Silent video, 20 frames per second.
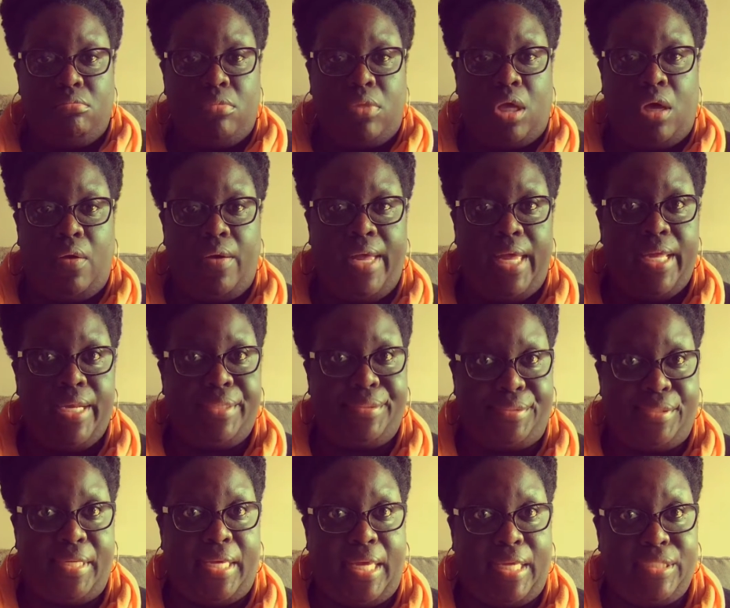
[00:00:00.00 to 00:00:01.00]
go ahead
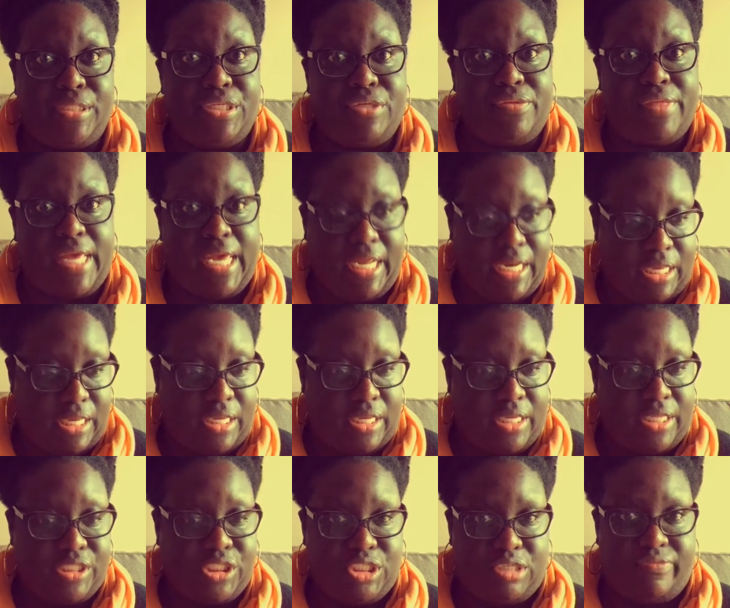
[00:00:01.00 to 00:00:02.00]
and do that and
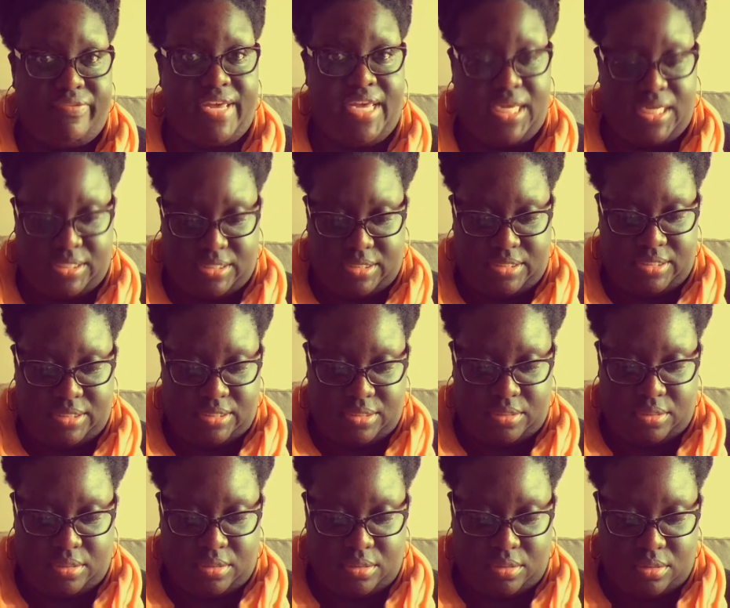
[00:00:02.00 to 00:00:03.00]
get your face
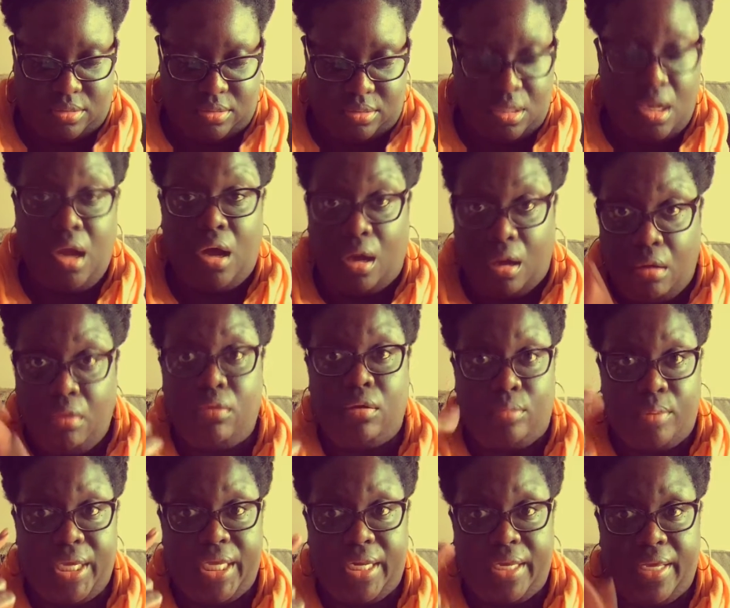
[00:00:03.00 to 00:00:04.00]
all the
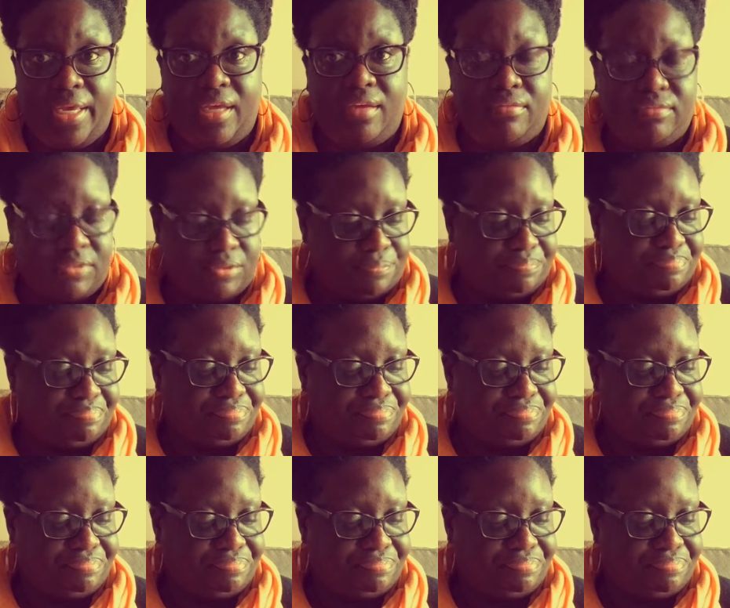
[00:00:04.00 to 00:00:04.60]
way together.